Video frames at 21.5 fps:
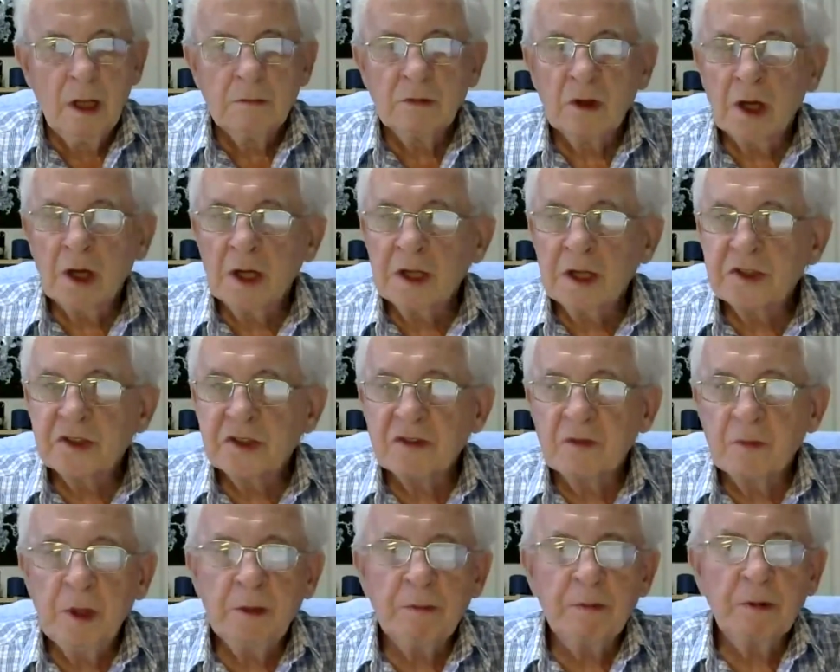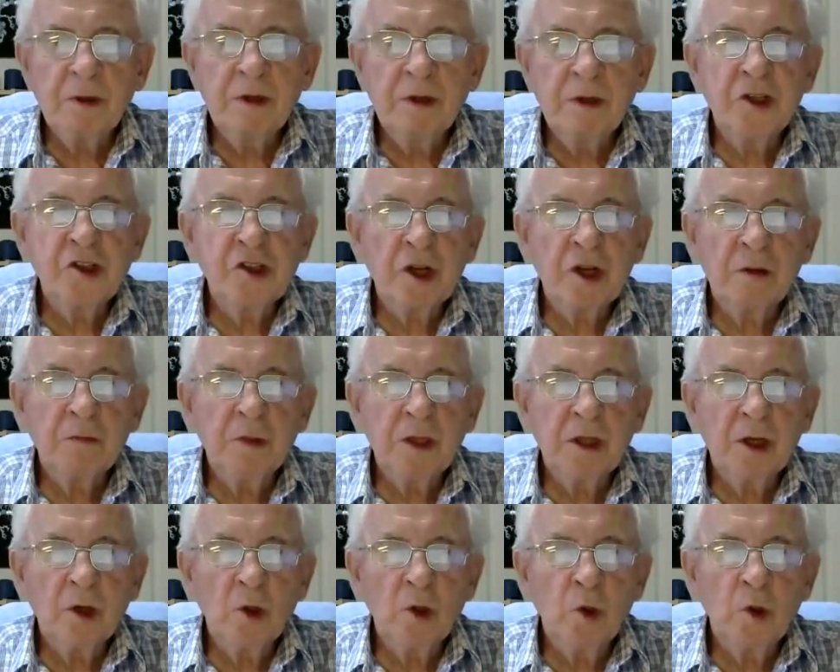Rights of people to
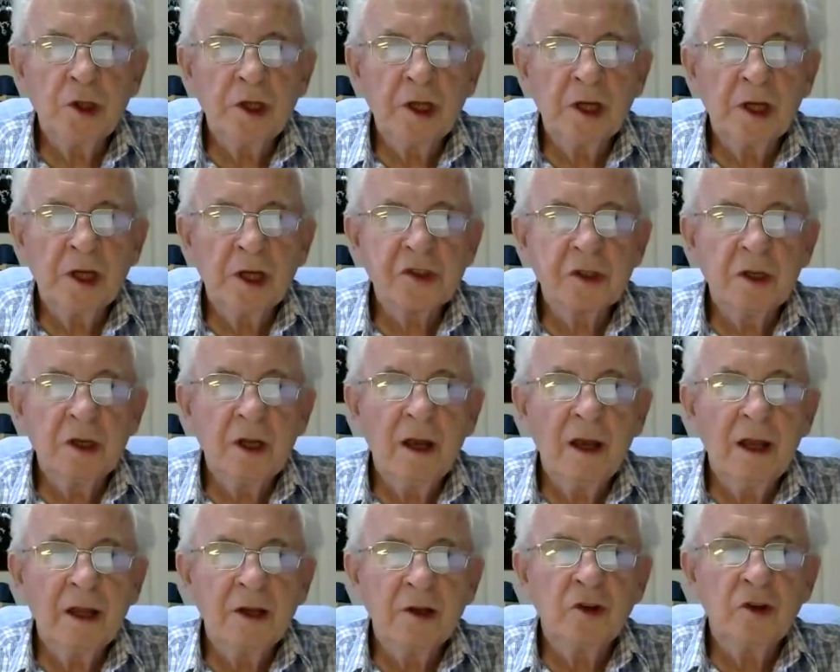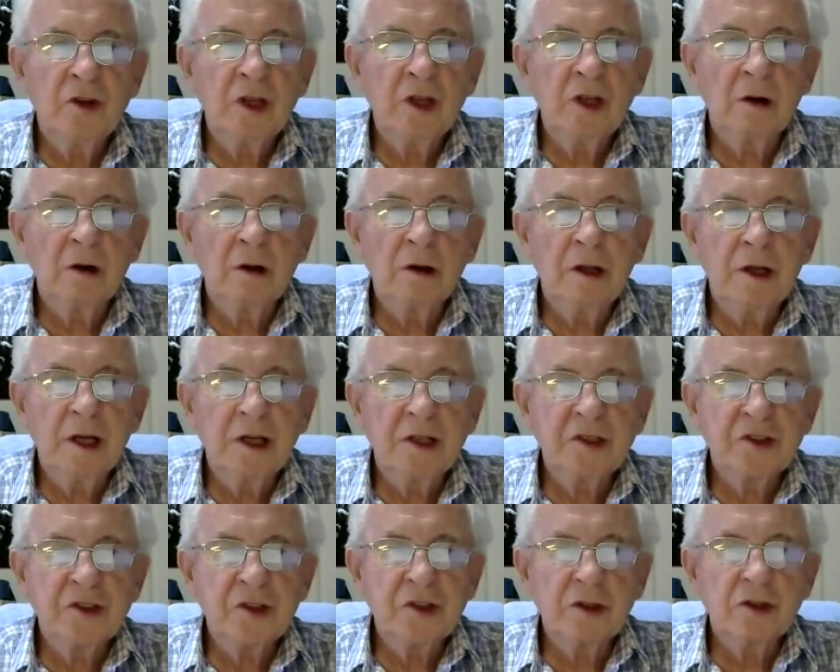determine their own destiny led to
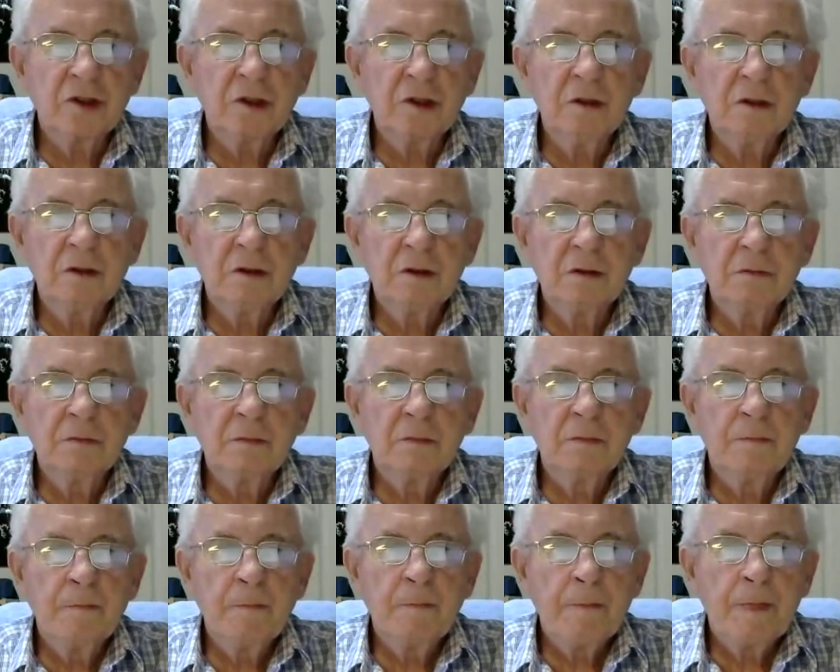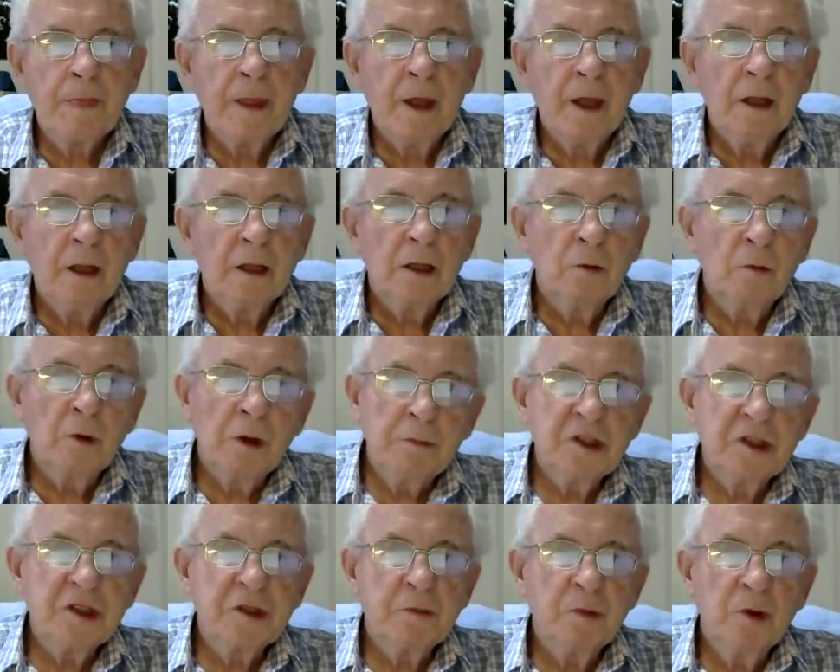decolonization. The
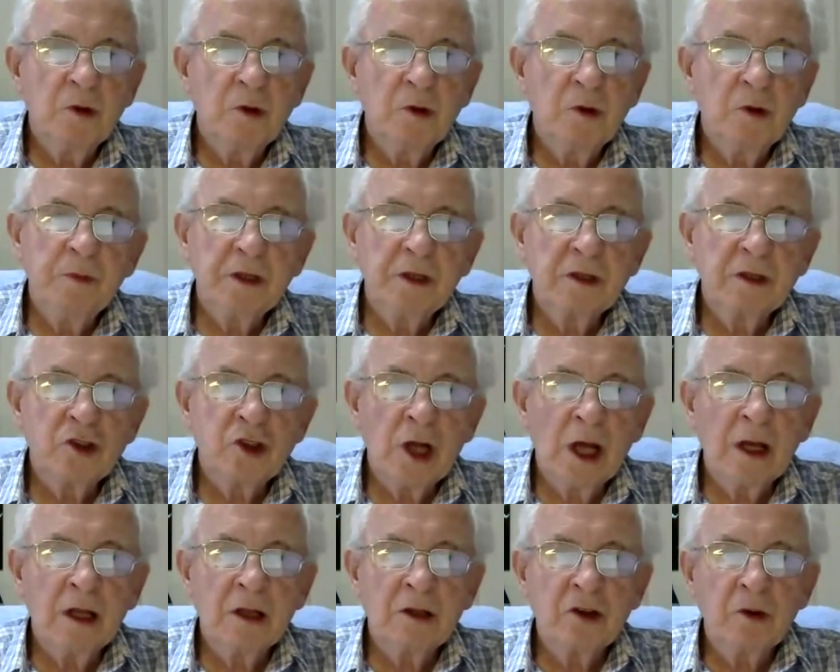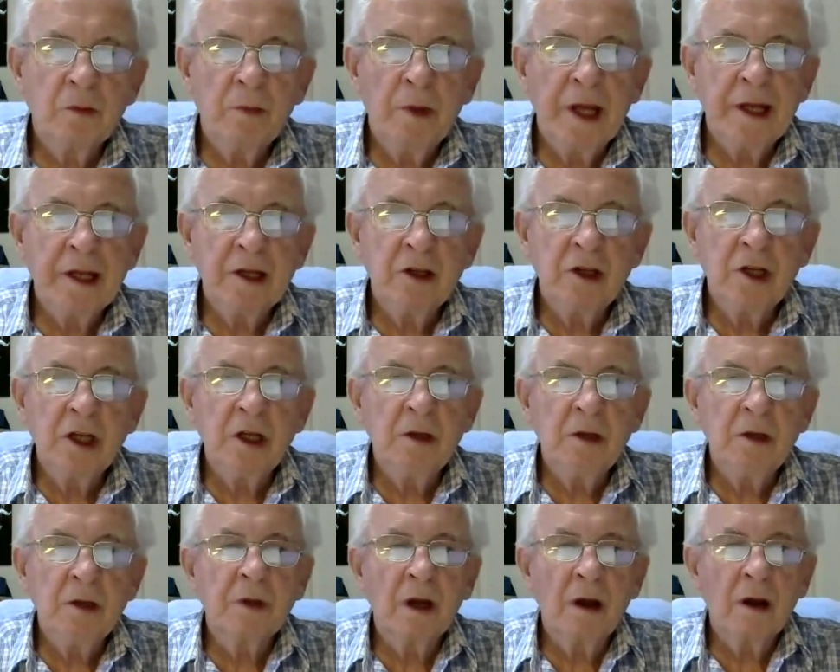women's movement challenged many
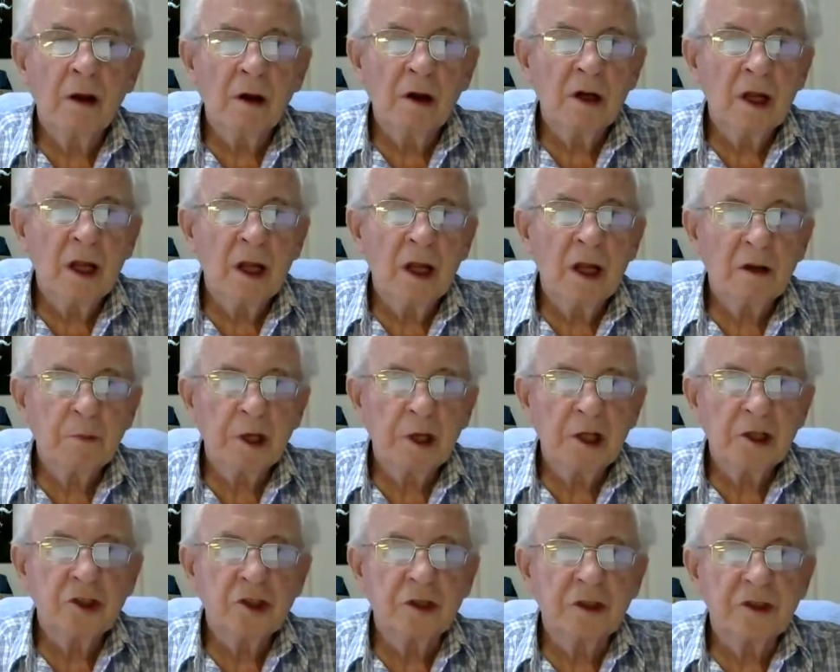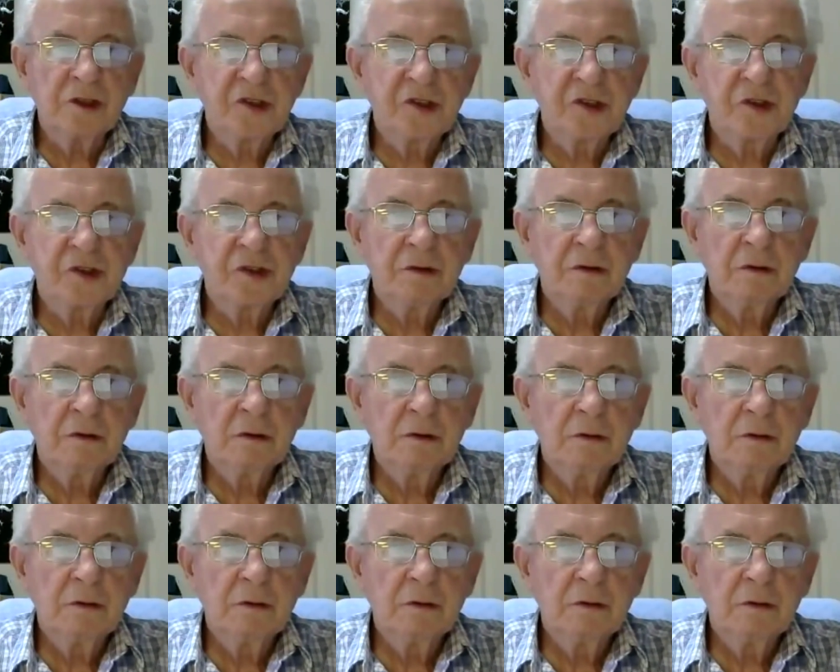deep and long-held prejudices.